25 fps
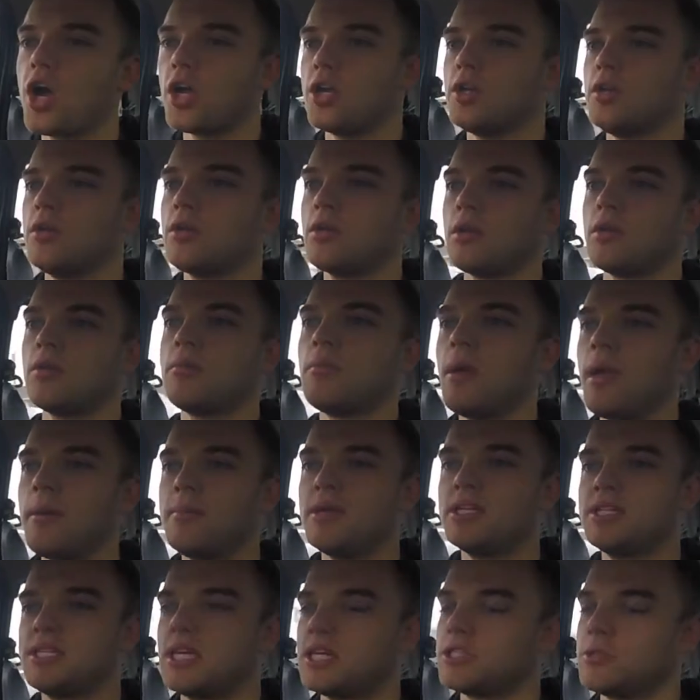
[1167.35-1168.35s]
and you can maybe
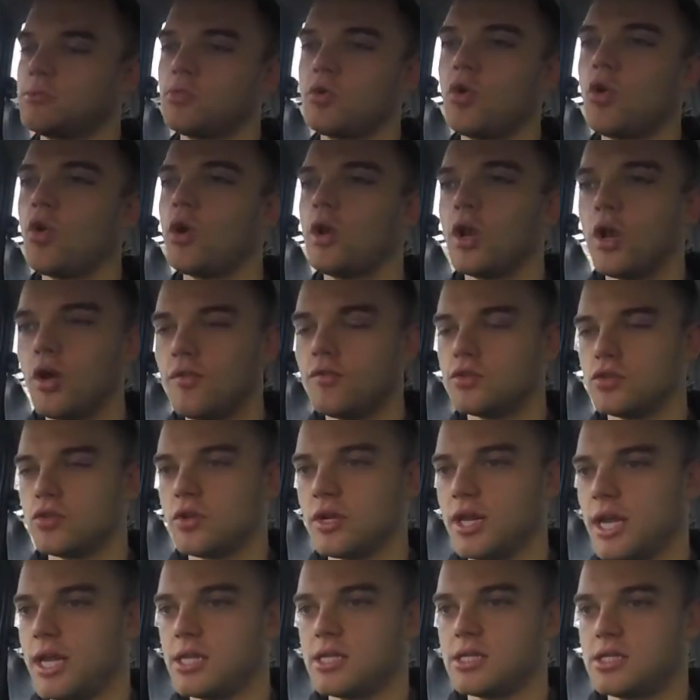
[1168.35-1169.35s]
stick some coilovers
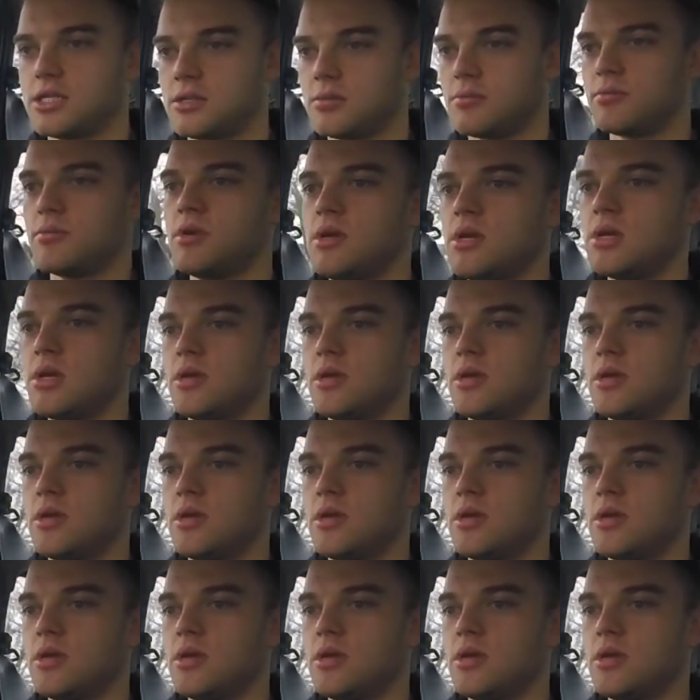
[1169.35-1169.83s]
on it and some,